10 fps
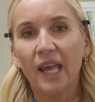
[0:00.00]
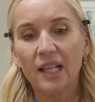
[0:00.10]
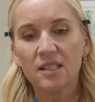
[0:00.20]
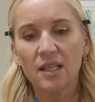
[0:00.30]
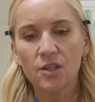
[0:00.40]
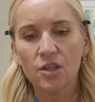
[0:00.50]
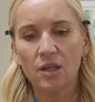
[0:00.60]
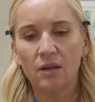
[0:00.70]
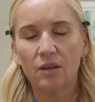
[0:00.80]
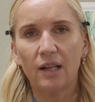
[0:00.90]
It's such
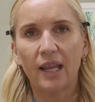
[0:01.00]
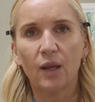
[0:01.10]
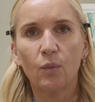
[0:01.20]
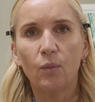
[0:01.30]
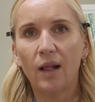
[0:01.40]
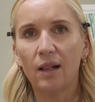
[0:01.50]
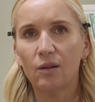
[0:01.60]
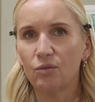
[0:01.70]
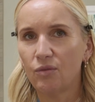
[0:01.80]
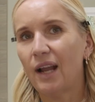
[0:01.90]
a like
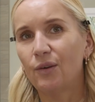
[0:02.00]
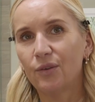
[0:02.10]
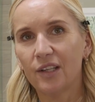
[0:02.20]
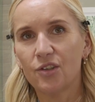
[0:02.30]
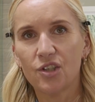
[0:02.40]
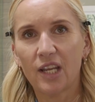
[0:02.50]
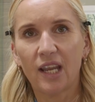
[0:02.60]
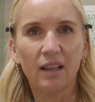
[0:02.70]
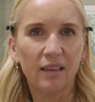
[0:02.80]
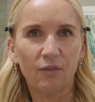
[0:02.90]
well-rounded
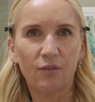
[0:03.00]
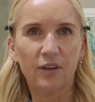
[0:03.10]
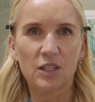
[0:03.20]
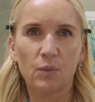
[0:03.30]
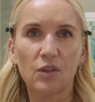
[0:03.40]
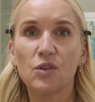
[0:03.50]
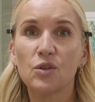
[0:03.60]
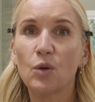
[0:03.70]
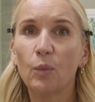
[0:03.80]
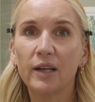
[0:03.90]
shade that fits with
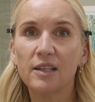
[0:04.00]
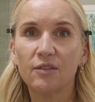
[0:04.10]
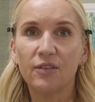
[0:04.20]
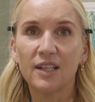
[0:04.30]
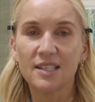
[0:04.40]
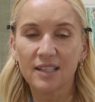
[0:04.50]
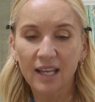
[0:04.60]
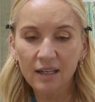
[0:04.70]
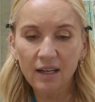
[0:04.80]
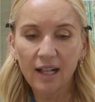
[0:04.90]
so many different
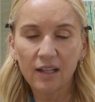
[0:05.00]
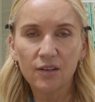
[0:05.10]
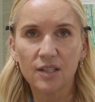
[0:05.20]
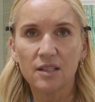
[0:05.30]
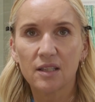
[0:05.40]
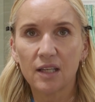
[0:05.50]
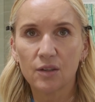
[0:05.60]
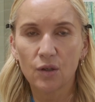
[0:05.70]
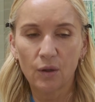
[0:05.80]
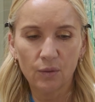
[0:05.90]
skin colors and skin
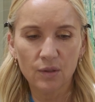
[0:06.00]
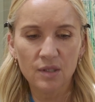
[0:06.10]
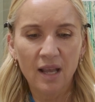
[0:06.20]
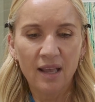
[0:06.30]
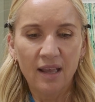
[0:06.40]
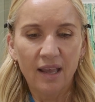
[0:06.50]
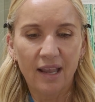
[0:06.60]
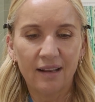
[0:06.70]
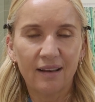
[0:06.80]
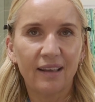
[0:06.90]
tones,
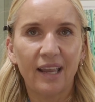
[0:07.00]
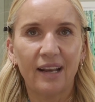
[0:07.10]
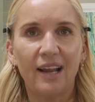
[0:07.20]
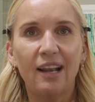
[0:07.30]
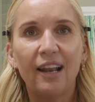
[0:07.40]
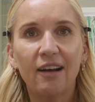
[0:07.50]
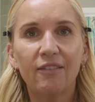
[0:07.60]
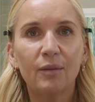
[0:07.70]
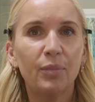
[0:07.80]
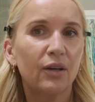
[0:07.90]
and again I love
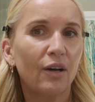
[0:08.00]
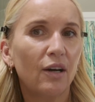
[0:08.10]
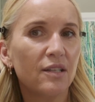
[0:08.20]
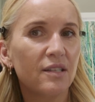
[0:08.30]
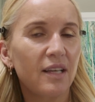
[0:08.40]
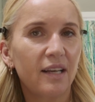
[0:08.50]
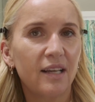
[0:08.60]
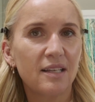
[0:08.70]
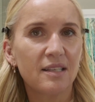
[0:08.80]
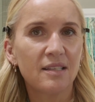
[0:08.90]
it because it
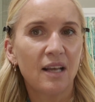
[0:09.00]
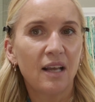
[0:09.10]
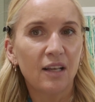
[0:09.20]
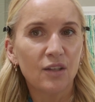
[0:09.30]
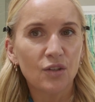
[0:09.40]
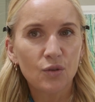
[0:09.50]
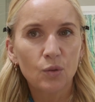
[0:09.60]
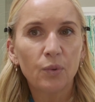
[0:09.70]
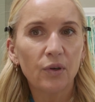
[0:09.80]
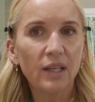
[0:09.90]
is
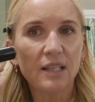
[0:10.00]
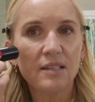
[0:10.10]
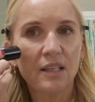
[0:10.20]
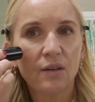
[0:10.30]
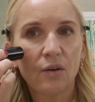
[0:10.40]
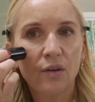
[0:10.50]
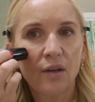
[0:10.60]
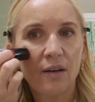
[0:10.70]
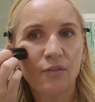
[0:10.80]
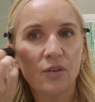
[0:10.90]
super easy. All you
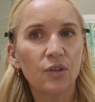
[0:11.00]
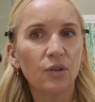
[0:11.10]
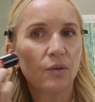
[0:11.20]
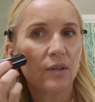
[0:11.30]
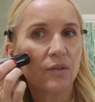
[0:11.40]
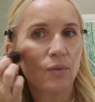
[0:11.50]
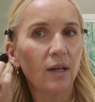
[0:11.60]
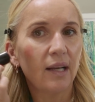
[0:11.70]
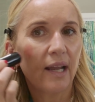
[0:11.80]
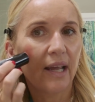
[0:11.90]
have to do is
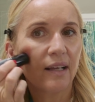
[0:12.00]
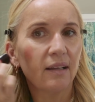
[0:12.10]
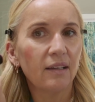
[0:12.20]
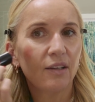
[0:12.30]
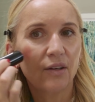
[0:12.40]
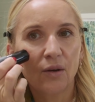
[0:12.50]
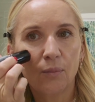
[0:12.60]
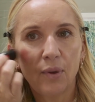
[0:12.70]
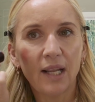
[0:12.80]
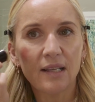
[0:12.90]
really like, you
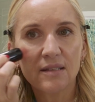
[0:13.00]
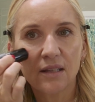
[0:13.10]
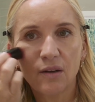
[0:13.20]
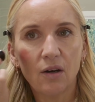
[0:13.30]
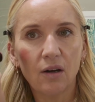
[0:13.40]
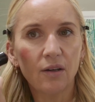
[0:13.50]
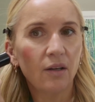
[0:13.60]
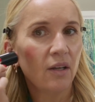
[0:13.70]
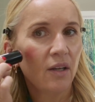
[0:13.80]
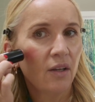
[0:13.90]
know, place it on